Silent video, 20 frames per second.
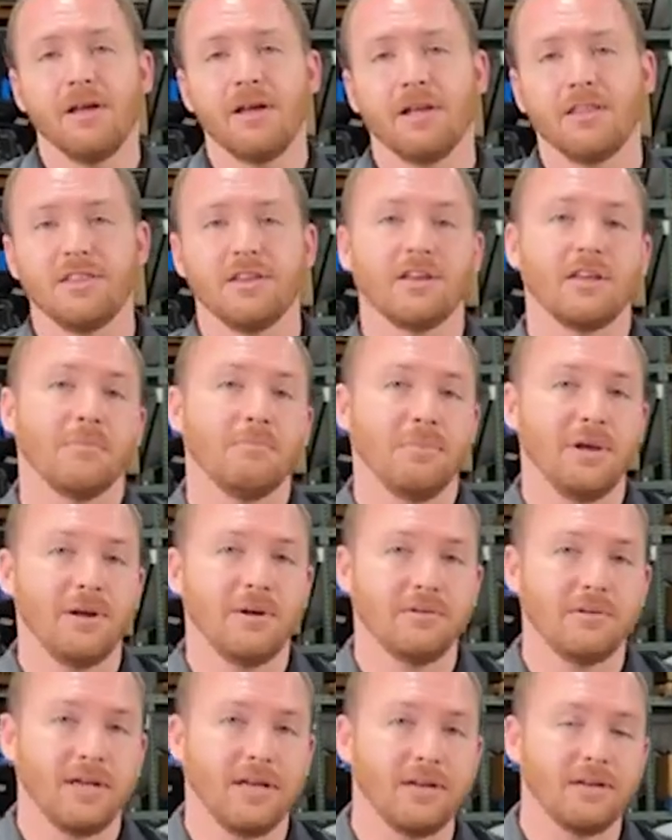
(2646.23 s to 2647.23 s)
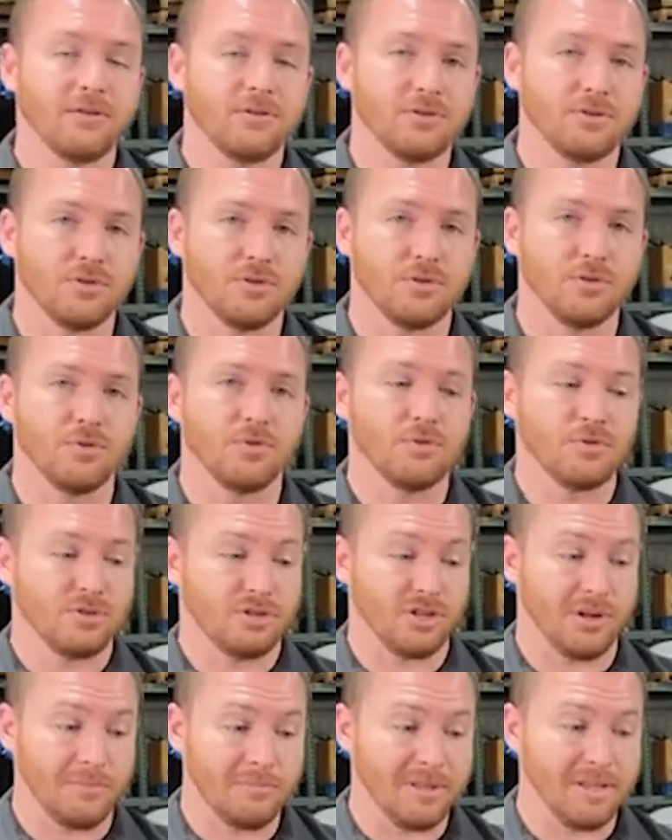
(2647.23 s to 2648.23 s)
and then compare that to
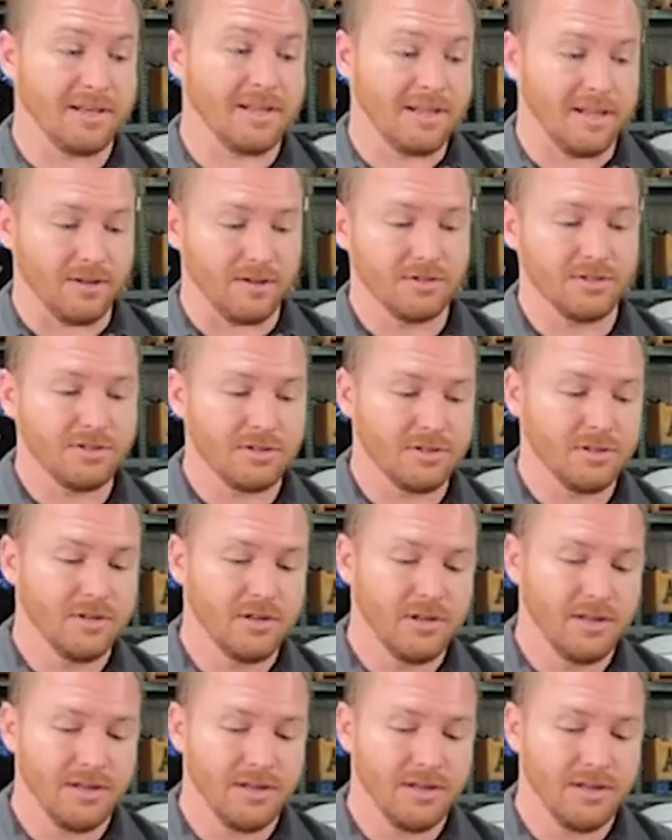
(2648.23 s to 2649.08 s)
something else.